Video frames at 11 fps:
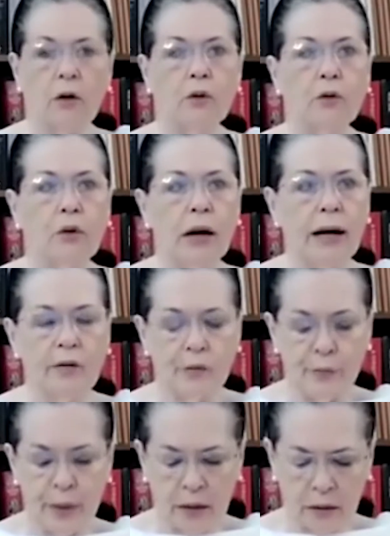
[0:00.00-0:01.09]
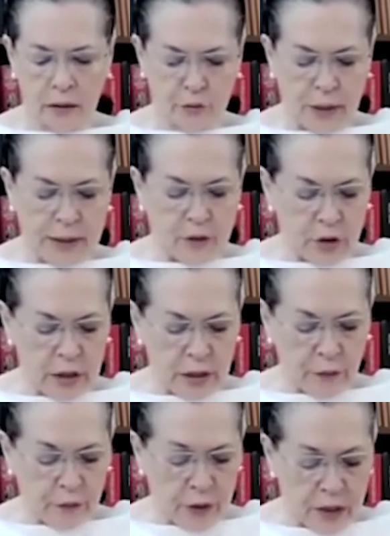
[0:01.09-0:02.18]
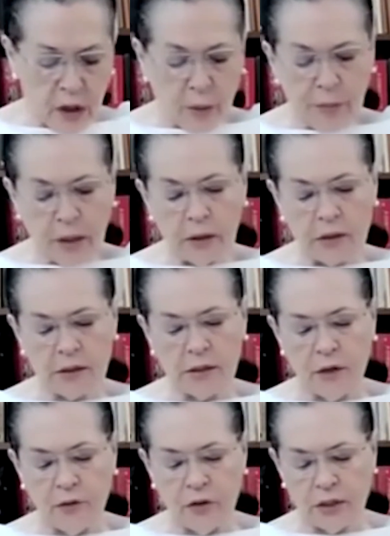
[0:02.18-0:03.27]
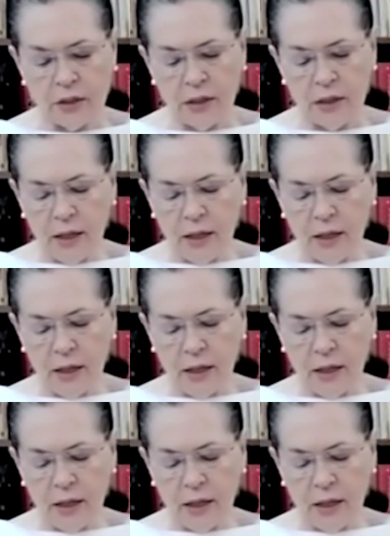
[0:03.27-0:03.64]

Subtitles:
who have been rendering phenomenal service